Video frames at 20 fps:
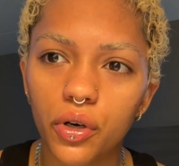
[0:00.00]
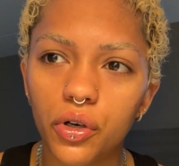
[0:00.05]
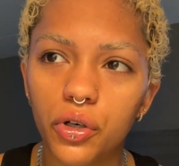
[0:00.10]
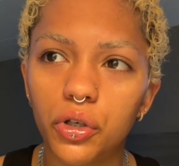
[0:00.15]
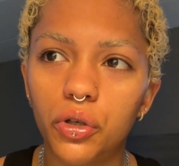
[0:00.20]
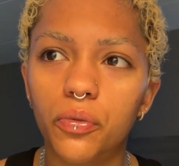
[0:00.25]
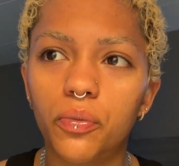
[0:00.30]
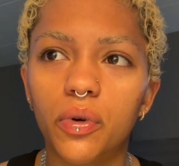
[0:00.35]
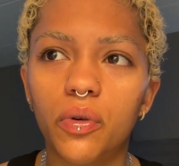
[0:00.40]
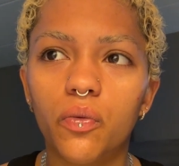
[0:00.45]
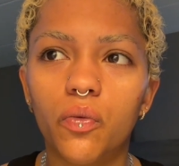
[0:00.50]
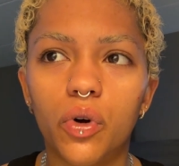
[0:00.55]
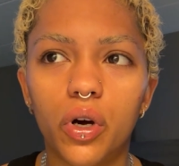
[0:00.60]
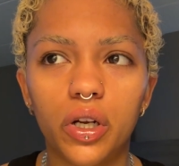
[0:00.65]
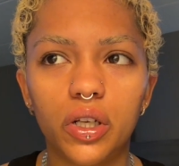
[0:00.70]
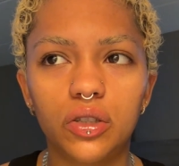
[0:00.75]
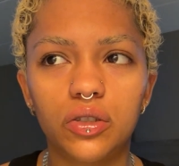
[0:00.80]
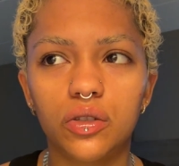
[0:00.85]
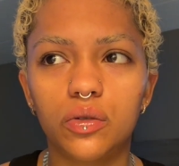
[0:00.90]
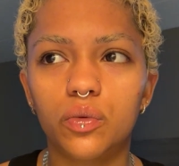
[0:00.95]
or you've been
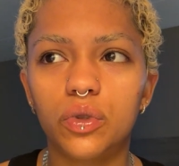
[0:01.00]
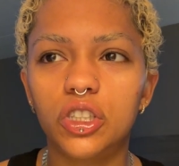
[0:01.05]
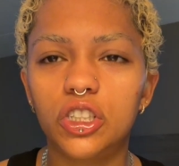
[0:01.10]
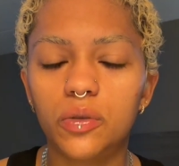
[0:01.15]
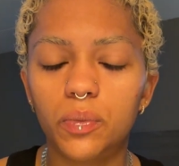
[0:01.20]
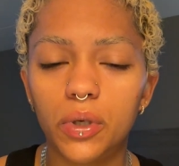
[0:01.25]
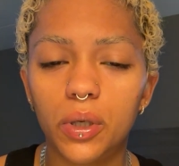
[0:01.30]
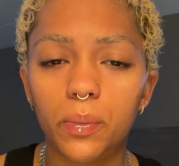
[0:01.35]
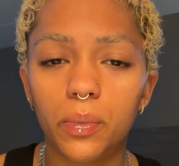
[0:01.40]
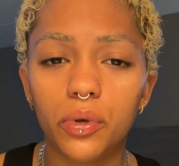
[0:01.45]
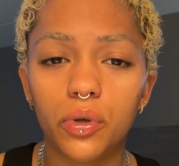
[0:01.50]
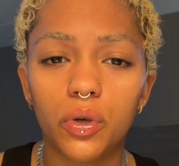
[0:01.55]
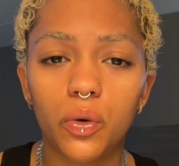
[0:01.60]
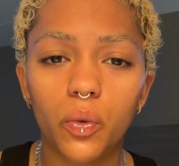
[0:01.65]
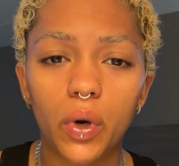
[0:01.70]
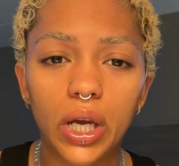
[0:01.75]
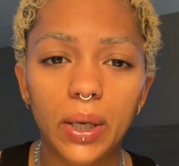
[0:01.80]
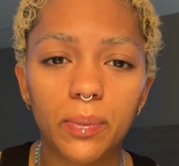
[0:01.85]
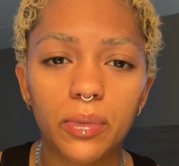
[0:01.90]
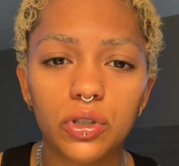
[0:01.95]
wanting to reach people in a
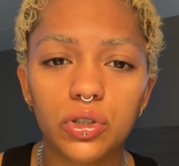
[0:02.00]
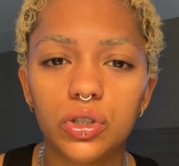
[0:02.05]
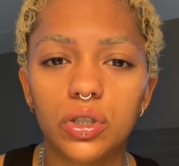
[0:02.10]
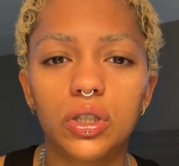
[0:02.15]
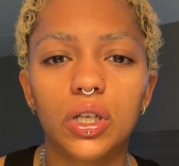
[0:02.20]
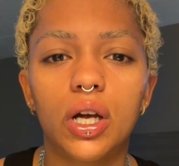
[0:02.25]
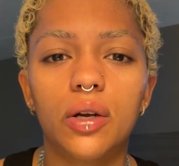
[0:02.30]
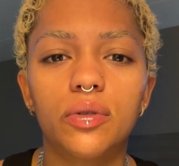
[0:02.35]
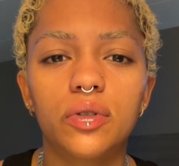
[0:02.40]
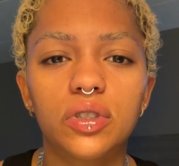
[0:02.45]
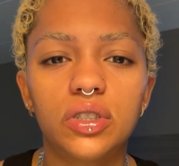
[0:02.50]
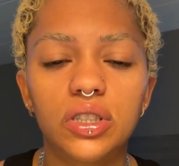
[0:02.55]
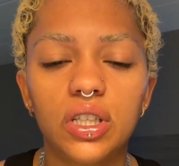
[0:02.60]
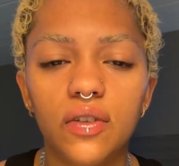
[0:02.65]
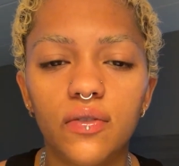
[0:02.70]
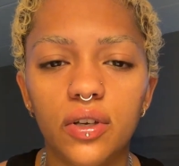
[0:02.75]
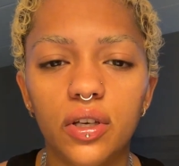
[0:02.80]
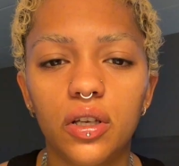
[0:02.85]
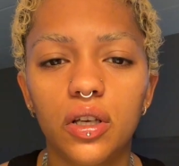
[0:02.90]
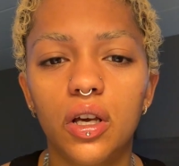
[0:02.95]
way but you're not
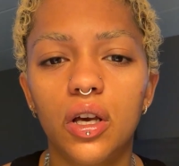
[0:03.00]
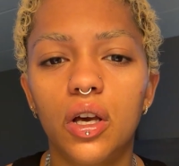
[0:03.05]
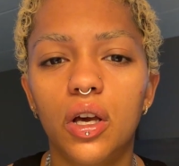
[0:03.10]
receiving